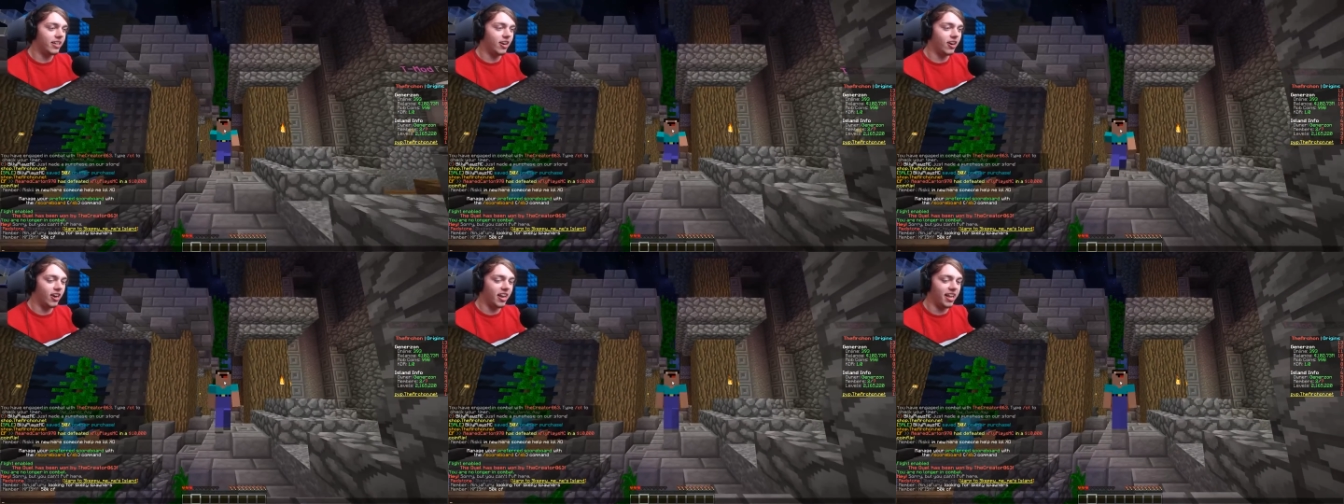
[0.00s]

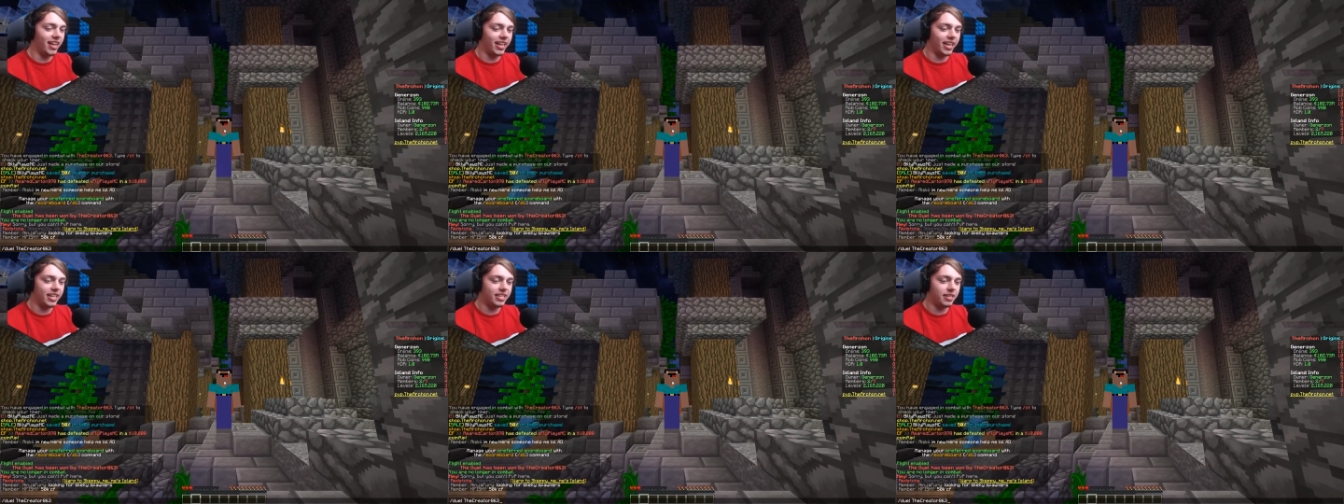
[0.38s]
All right,
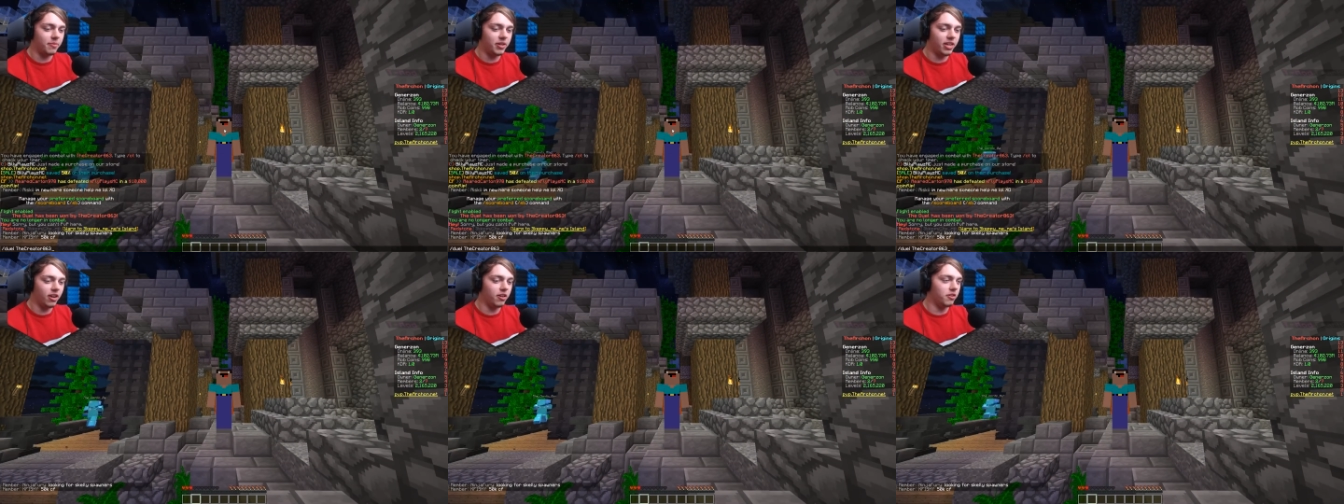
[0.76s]
I guess
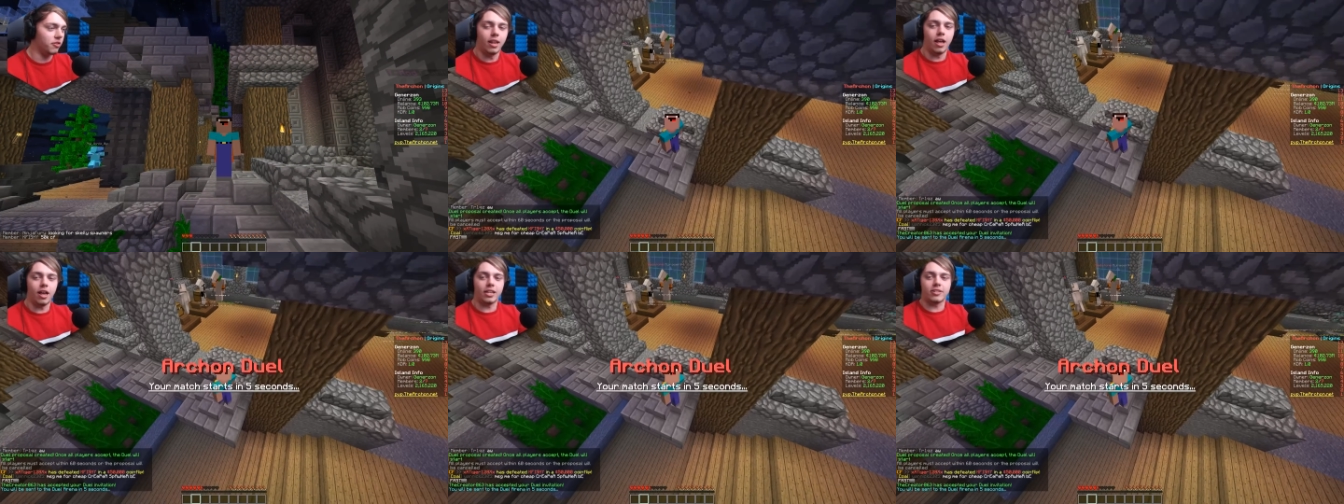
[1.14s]
here we go.
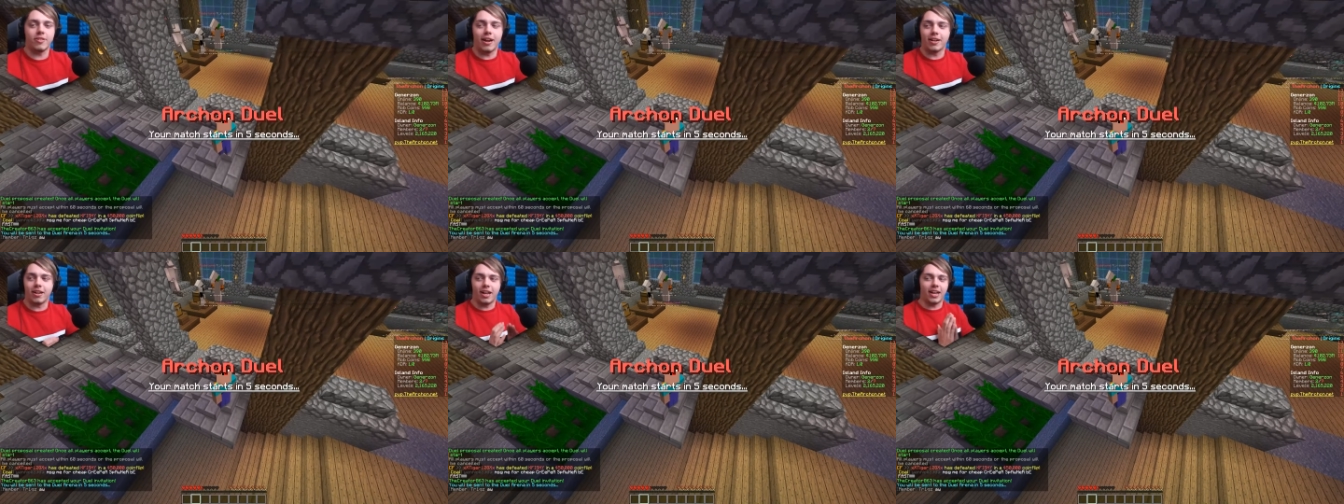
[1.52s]
Last
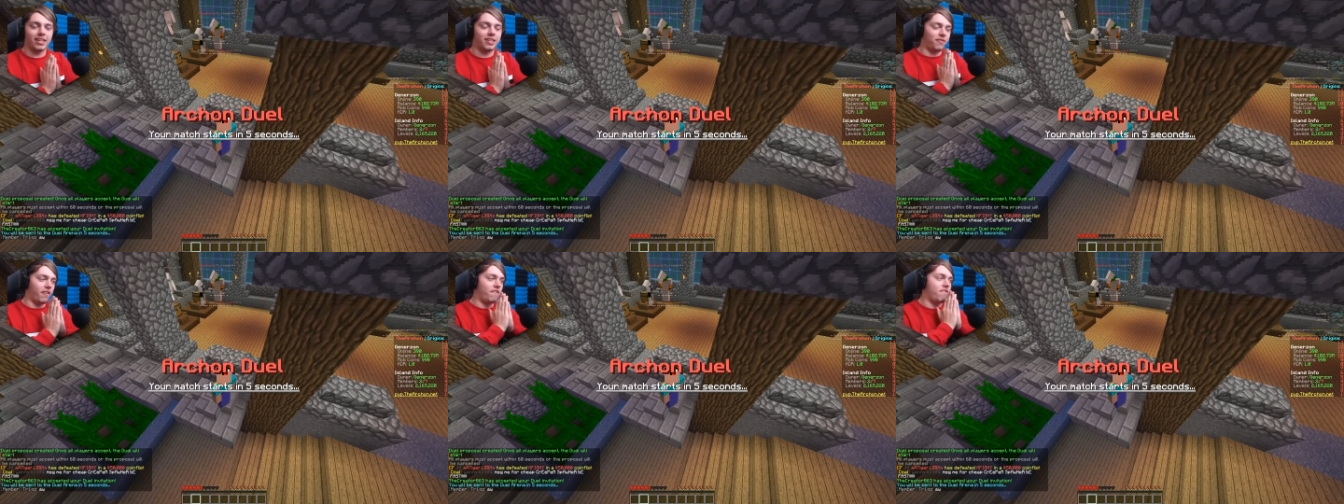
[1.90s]
yeah. round,
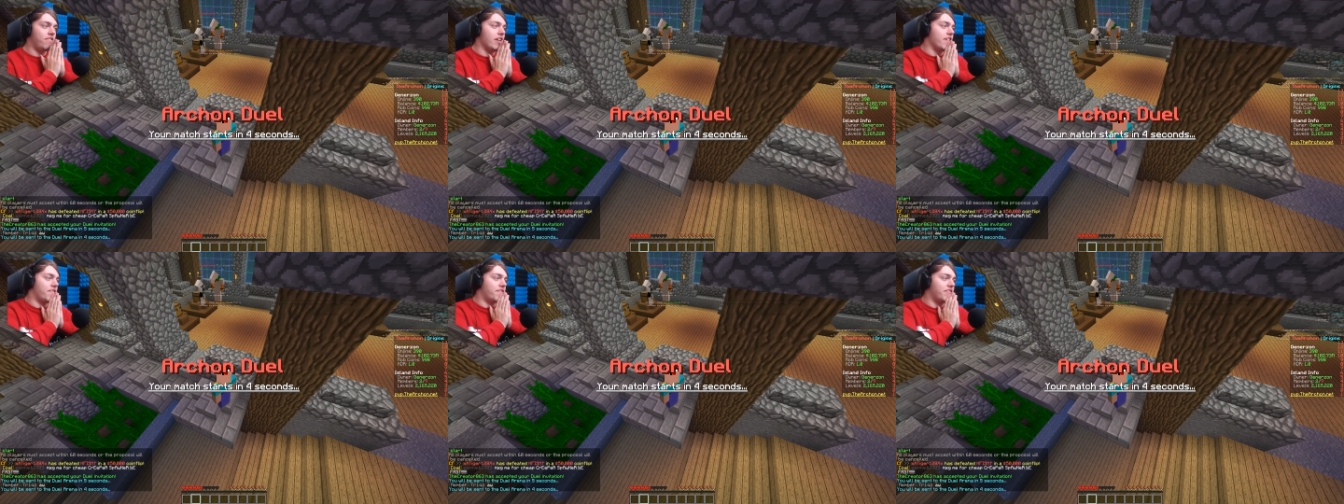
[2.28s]
guys, for
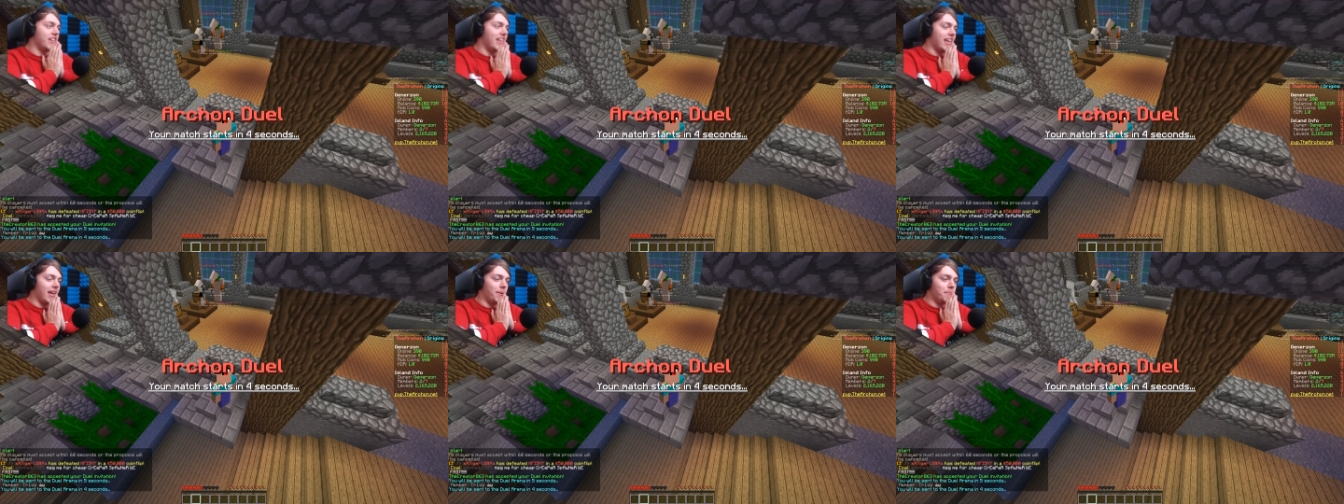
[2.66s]

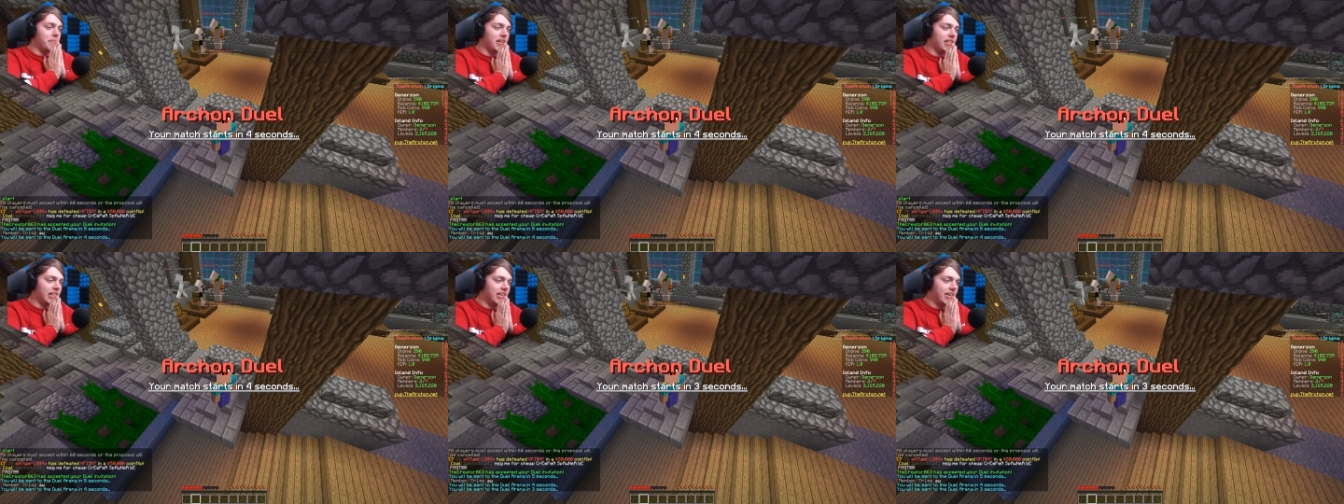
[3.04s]
fifty
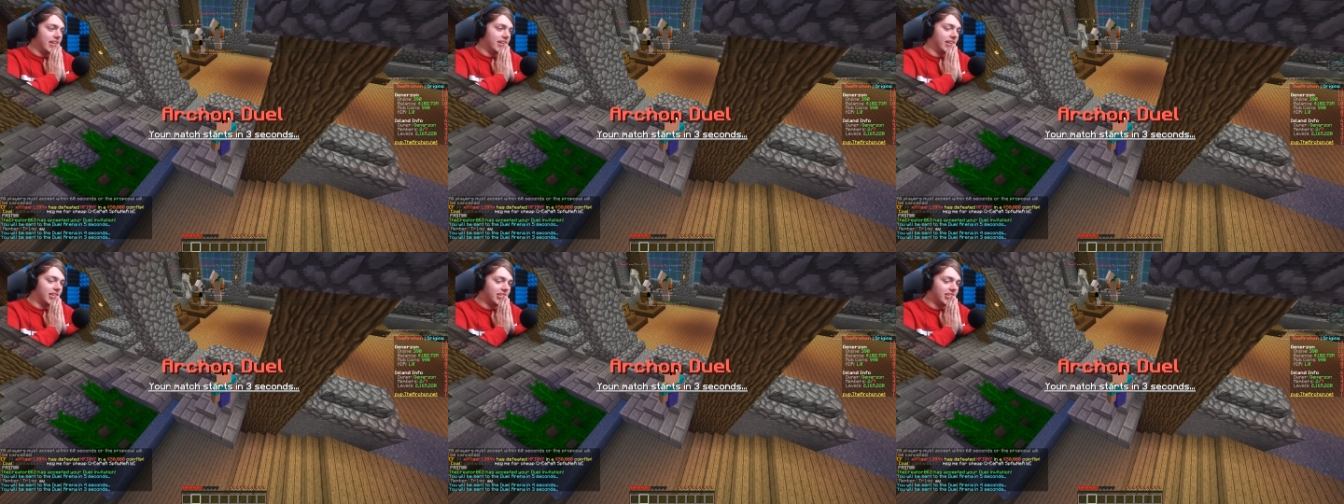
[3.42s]
million